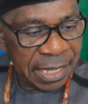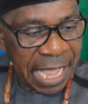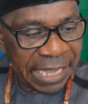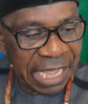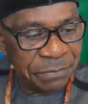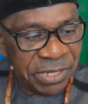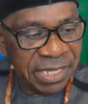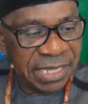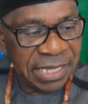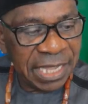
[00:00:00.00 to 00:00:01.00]

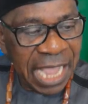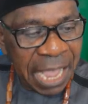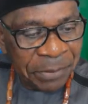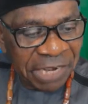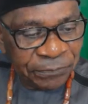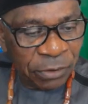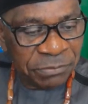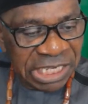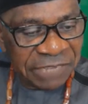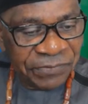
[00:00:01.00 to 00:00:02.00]
Agabi, apart
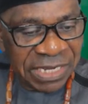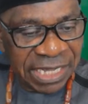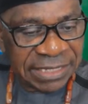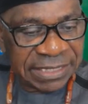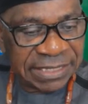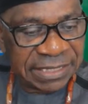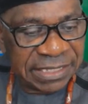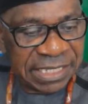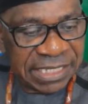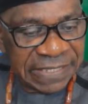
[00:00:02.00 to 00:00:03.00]
from the defendant,
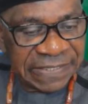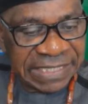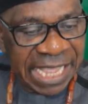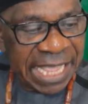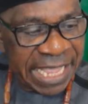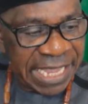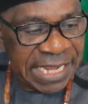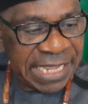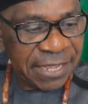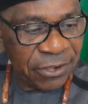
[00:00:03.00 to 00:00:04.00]
is there
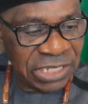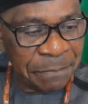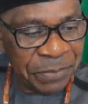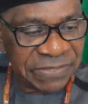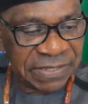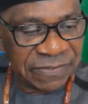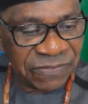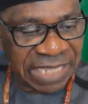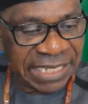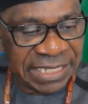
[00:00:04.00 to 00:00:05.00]
any other person
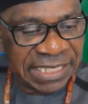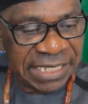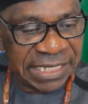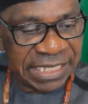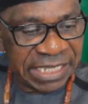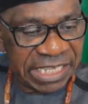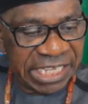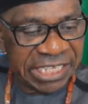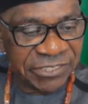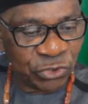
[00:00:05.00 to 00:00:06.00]
standing
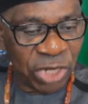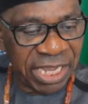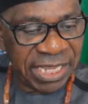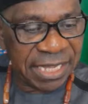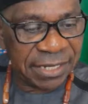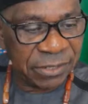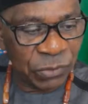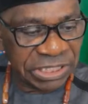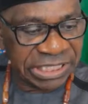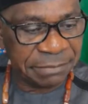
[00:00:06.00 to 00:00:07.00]
in trial
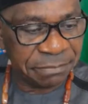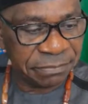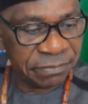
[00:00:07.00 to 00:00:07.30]
with him?